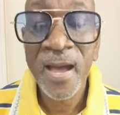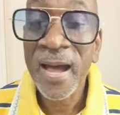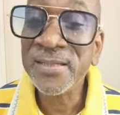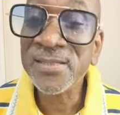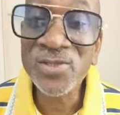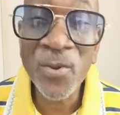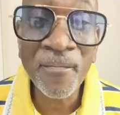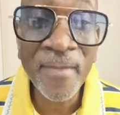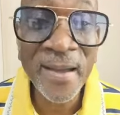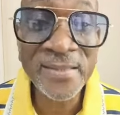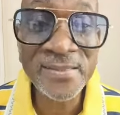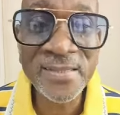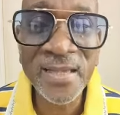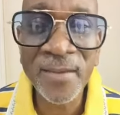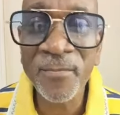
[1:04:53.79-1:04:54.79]
And some
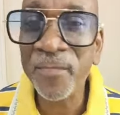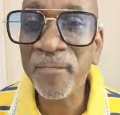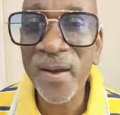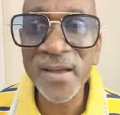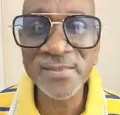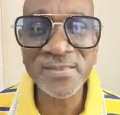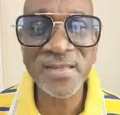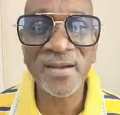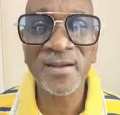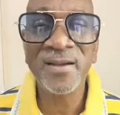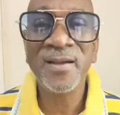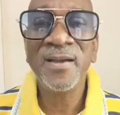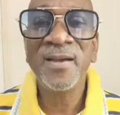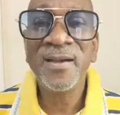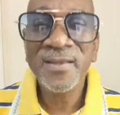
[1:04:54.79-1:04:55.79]
might say, but pastor,
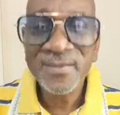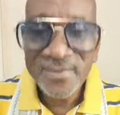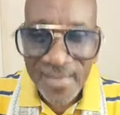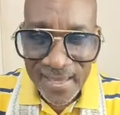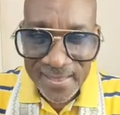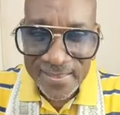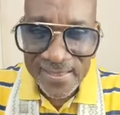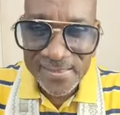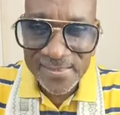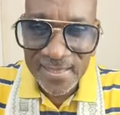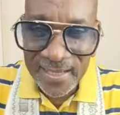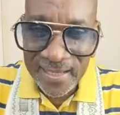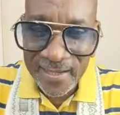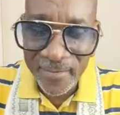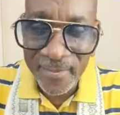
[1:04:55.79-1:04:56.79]
take it easy
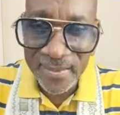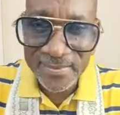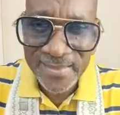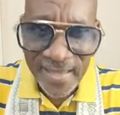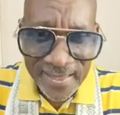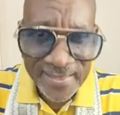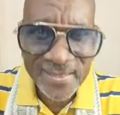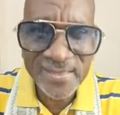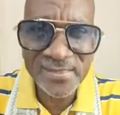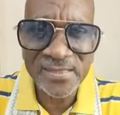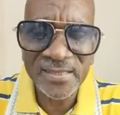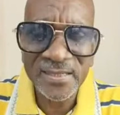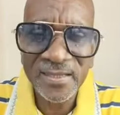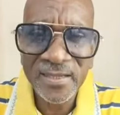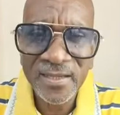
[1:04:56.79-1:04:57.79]
a little bit. Take it
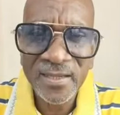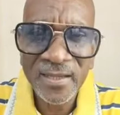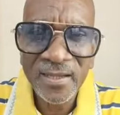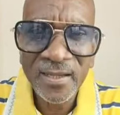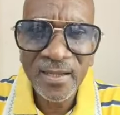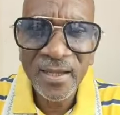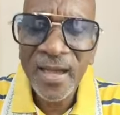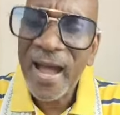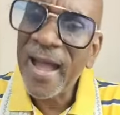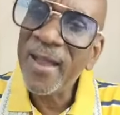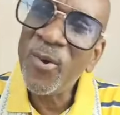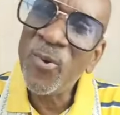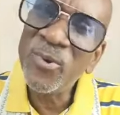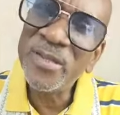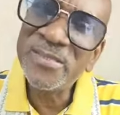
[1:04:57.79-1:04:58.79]
easy. I
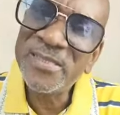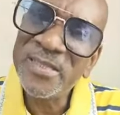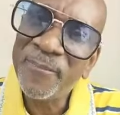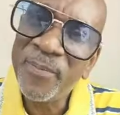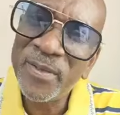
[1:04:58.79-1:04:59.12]
only see the